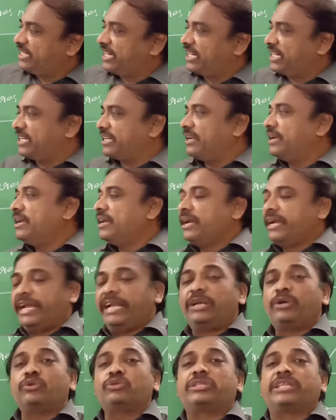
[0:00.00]
that
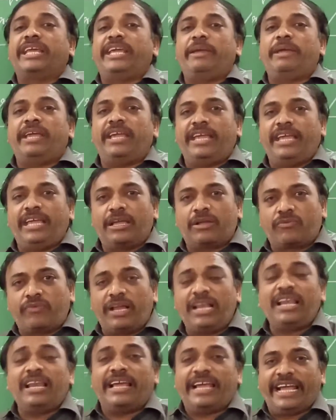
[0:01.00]
into 3
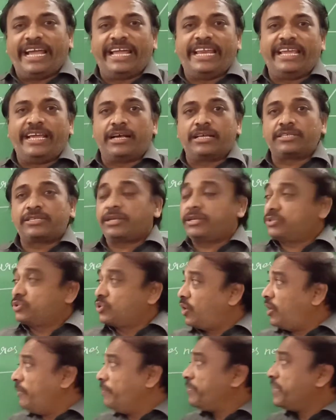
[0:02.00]
equal areas.
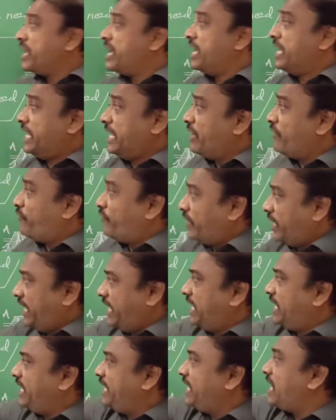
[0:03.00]
So if
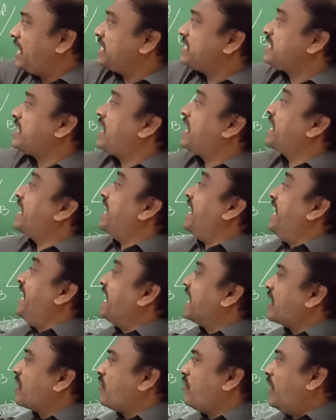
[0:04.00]
areas are
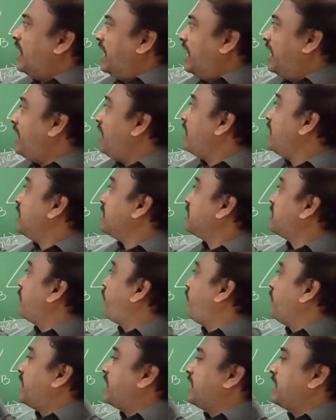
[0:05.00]
equal, the
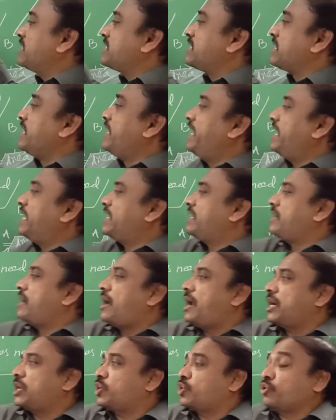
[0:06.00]
figures need
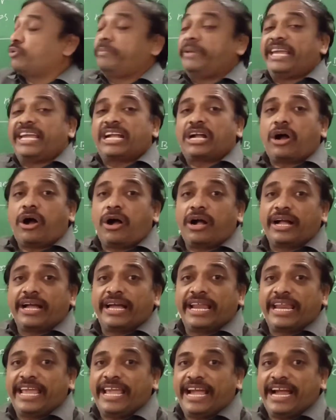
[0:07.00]
not to be
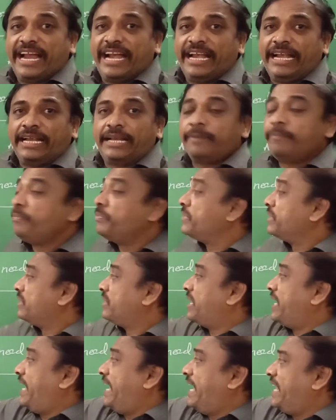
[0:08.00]
congruent.
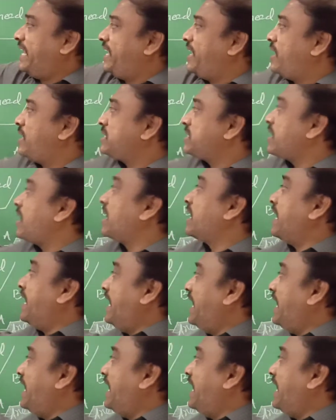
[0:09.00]
The areas are